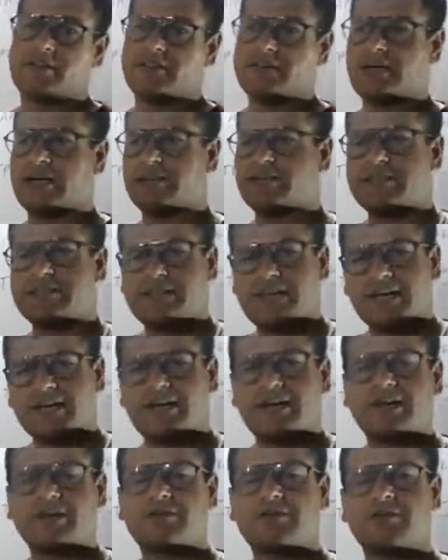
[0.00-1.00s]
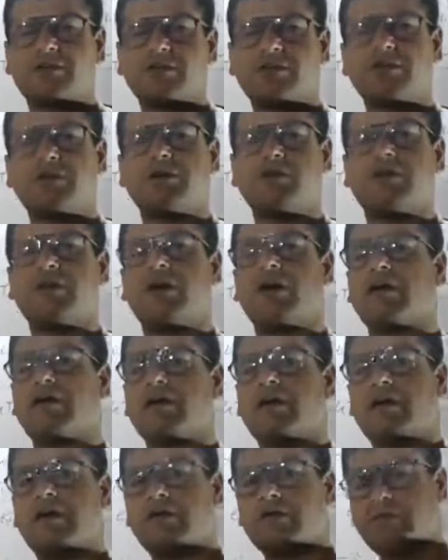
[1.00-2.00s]
that means second, third
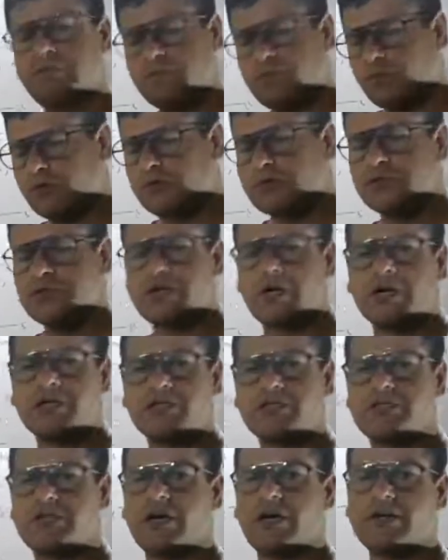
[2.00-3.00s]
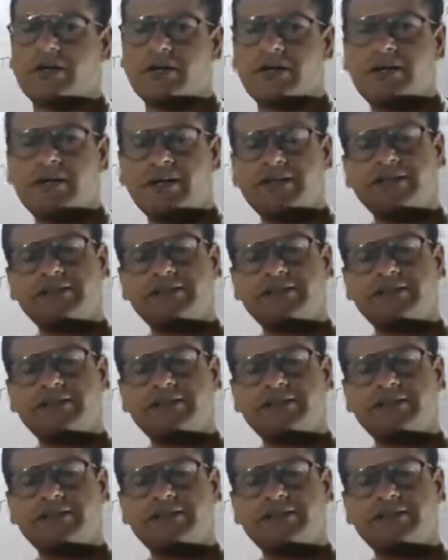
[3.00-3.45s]
tRNA, fourth charged tRNA,